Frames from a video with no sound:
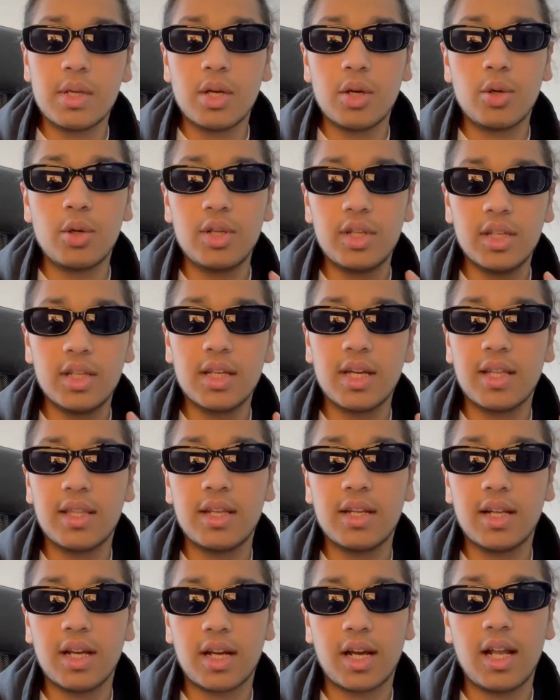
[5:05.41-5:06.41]
hoodie and
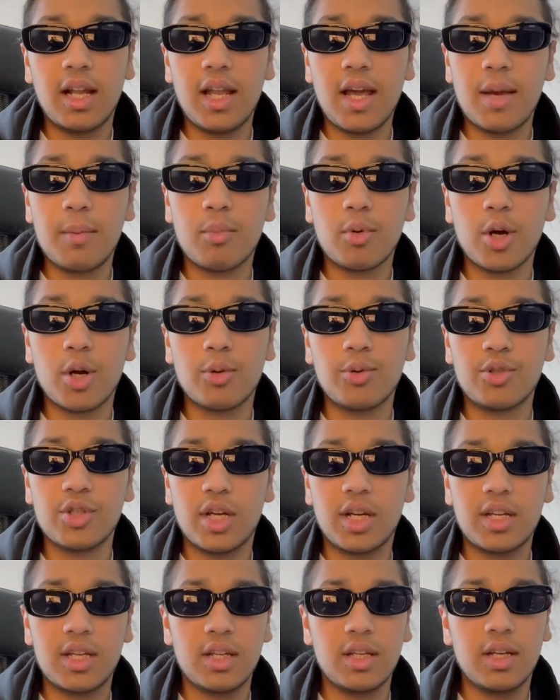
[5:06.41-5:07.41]
then like a light brown
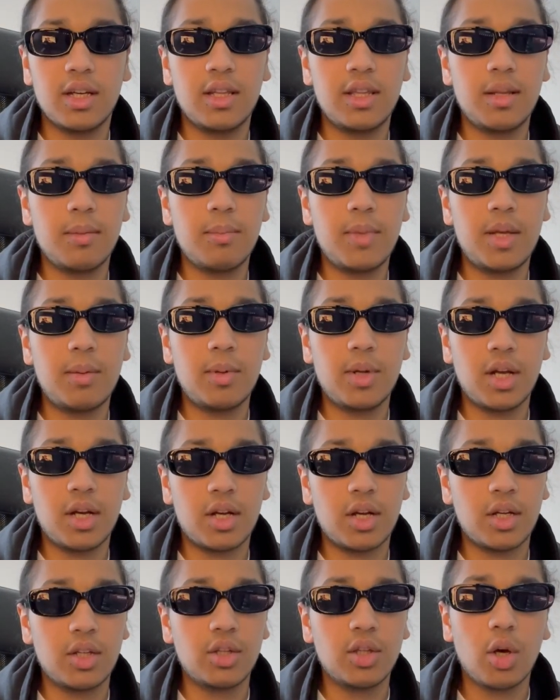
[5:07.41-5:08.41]
jacket and then maybe like
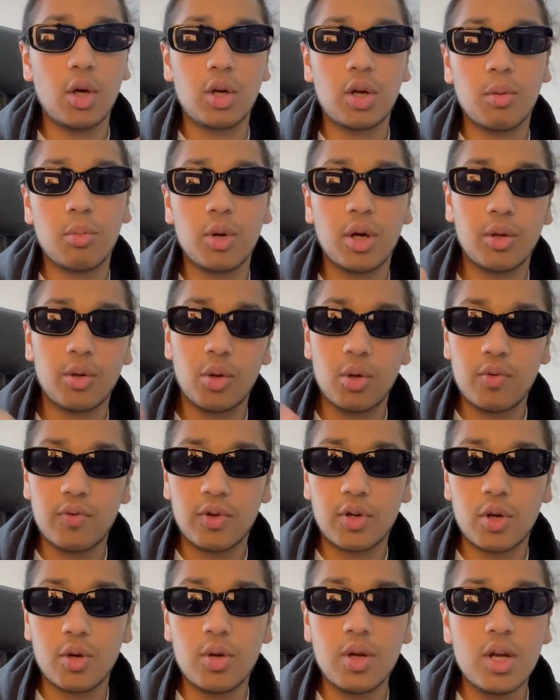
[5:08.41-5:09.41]
a darker brown
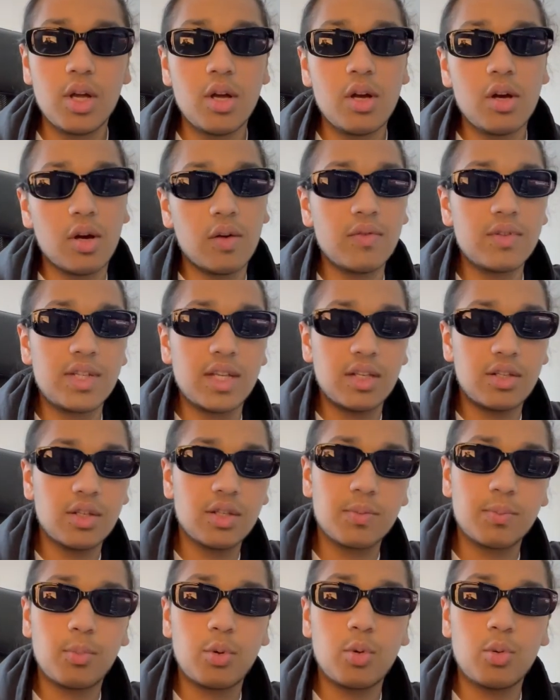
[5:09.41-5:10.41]
overcoat, obviously it
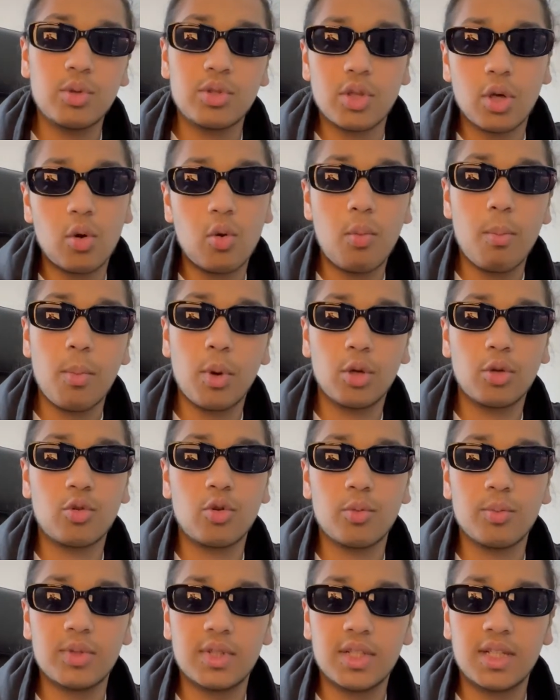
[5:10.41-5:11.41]
just pulls the whole
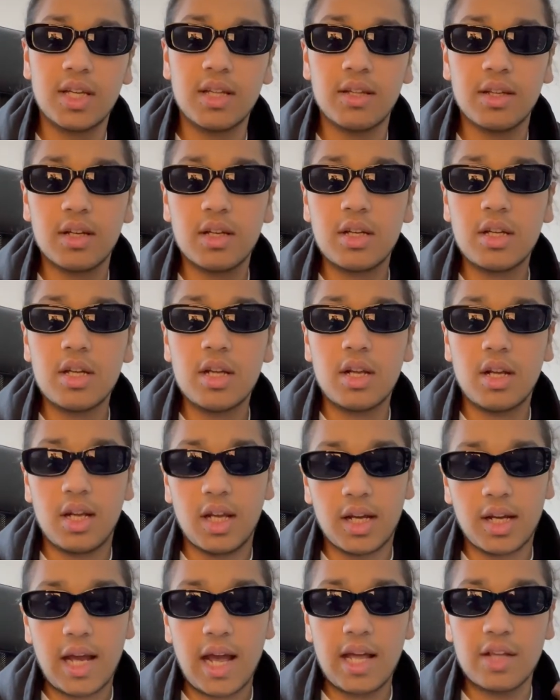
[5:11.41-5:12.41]
monochrome together
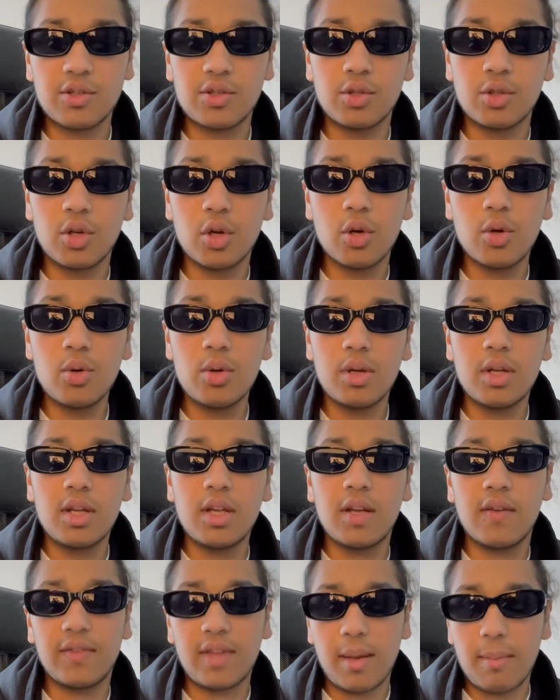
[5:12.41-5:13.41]
like as you go,
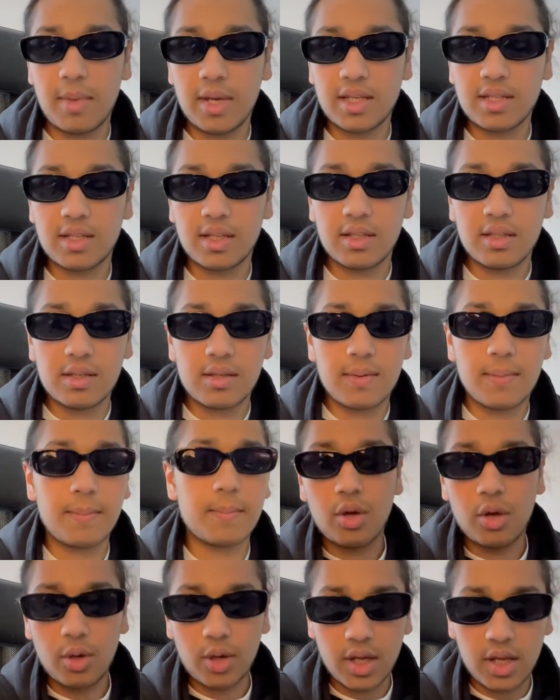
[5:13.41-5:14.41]
if that makes sense.
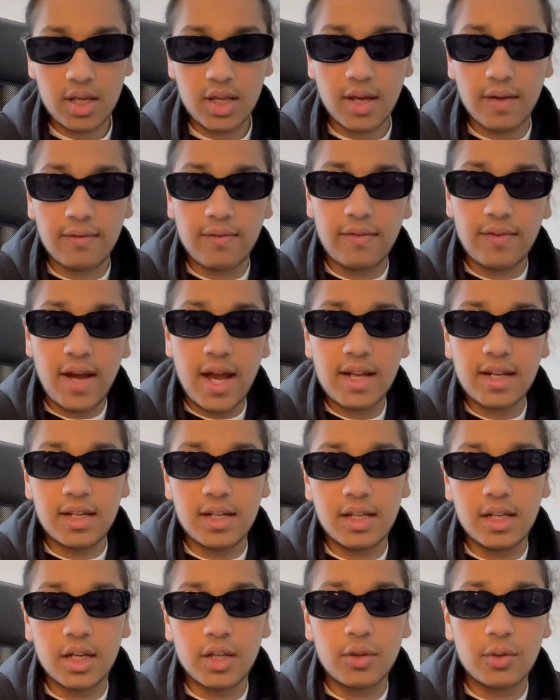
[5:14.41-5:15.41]
Okay, yeah, and
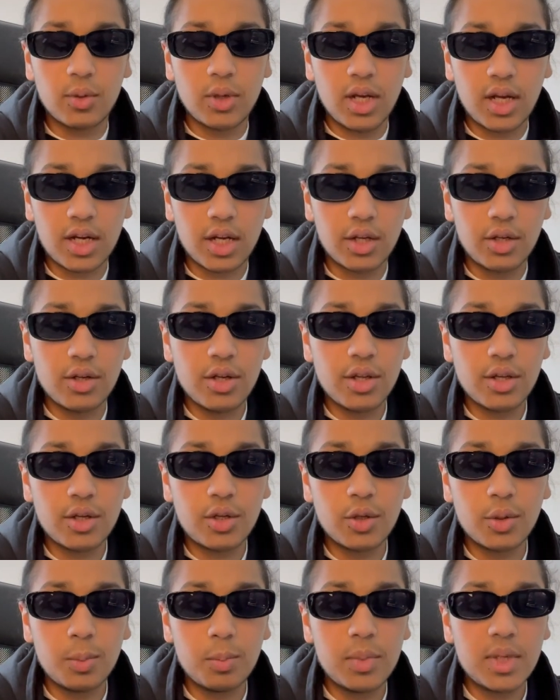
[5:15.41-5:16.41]
finally I thought like another
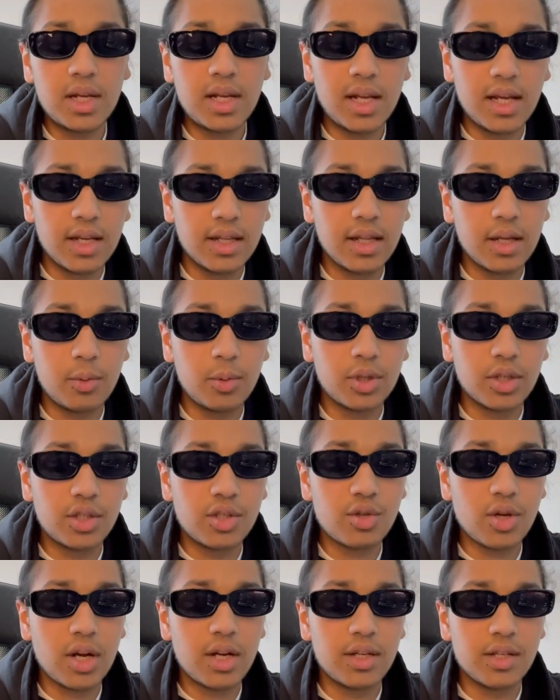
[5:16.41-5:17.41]
good mid layer that we could
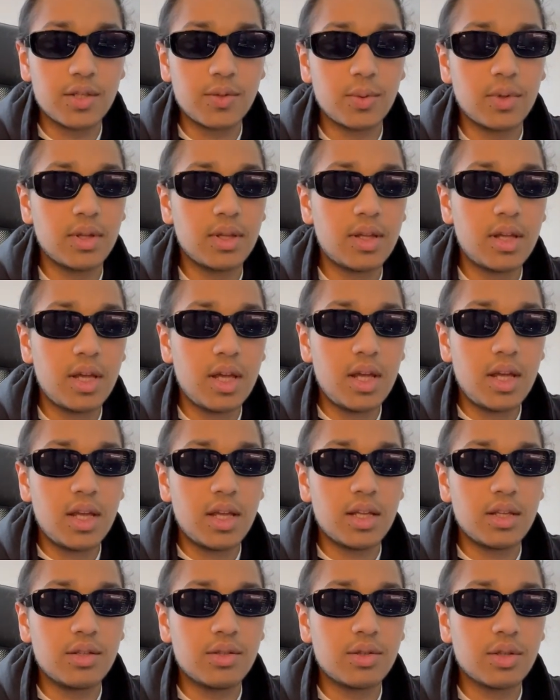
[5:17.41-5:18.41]
try this with
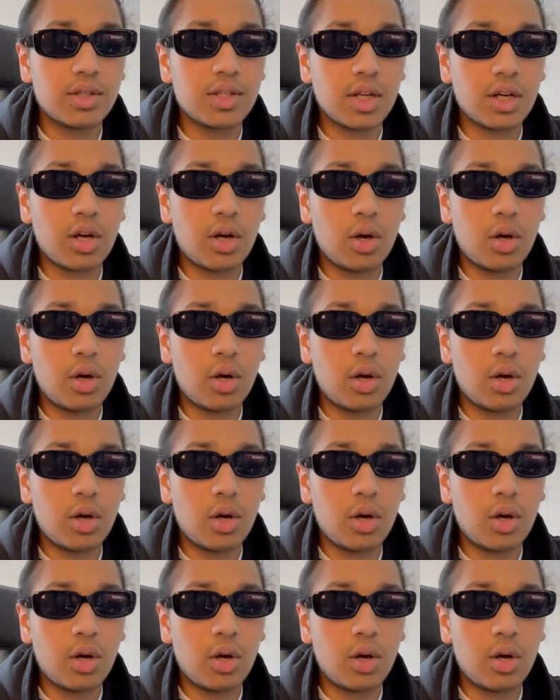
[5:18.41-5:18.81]
is just like a